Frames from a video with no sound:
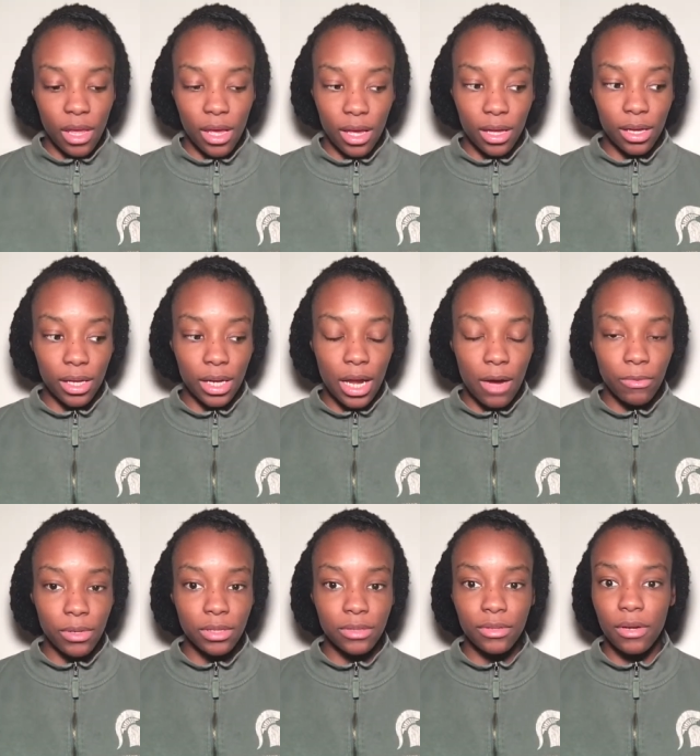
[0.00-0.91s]
And I
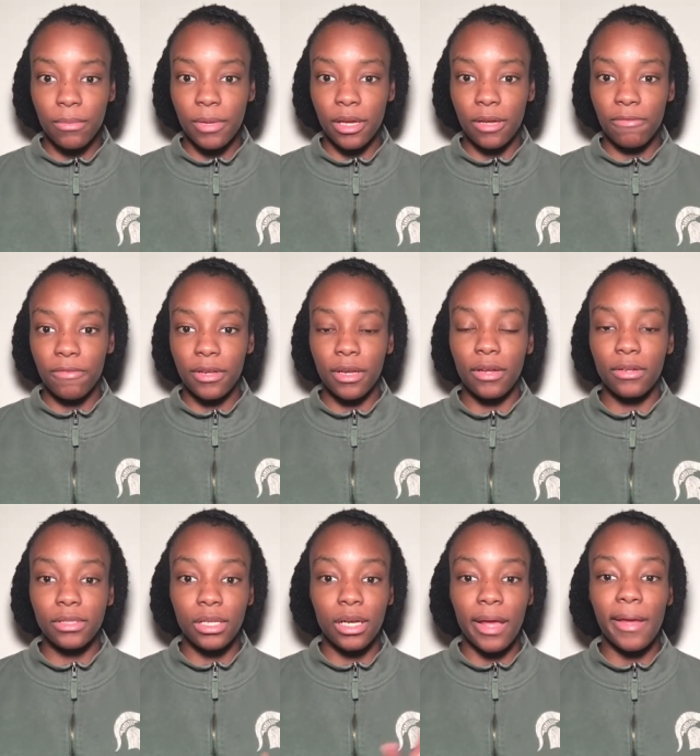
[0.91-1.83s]
wasn't gonna make a video
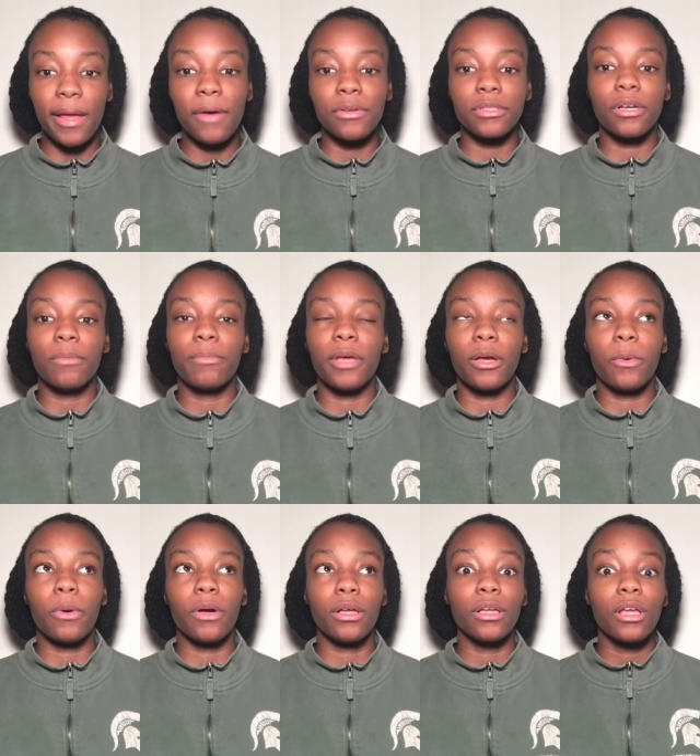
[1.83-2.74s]
today, I was gonna make
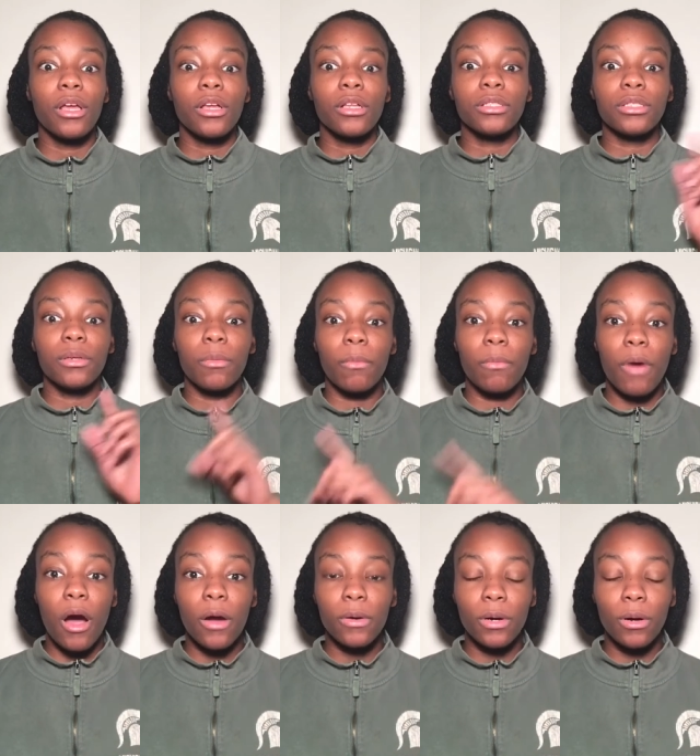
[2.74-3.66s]
one
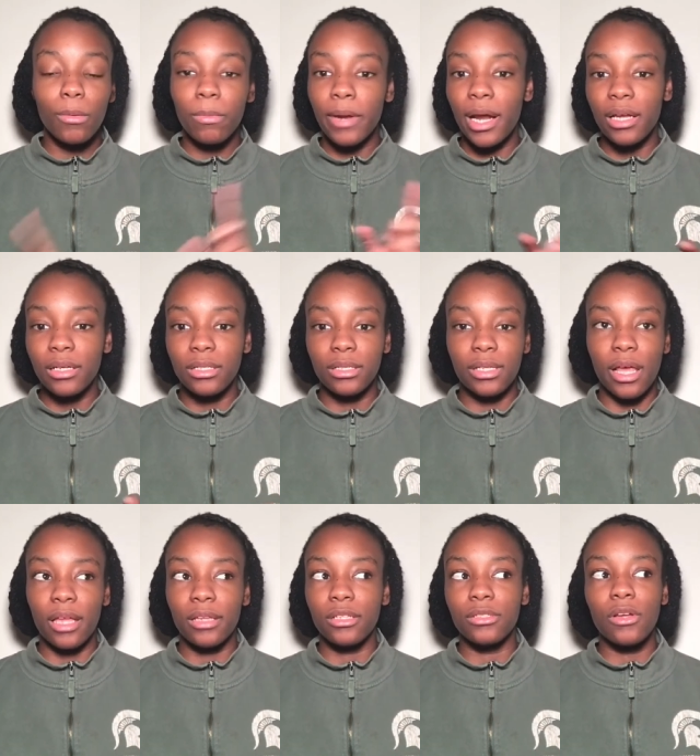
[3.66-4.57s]
tomorrow, but I just
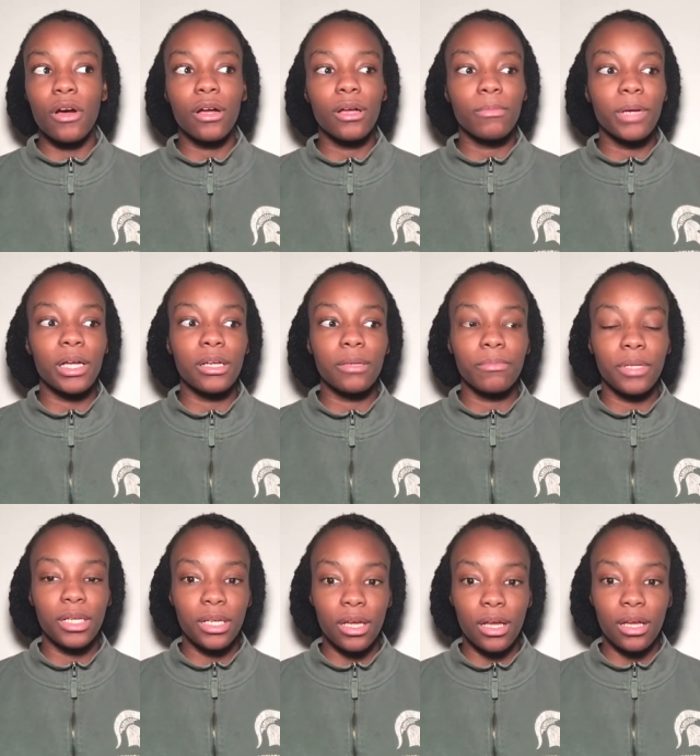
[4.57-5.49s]
had to talk about it
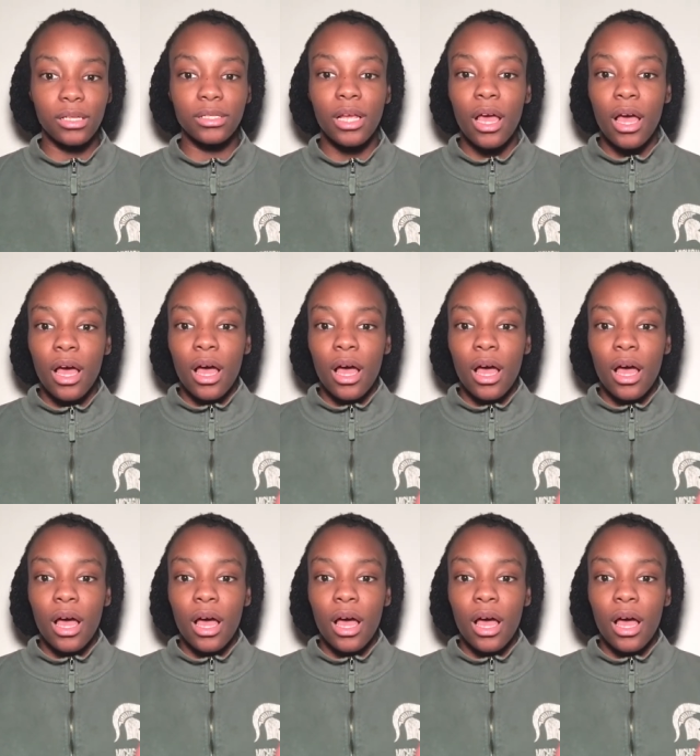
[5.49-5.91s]
because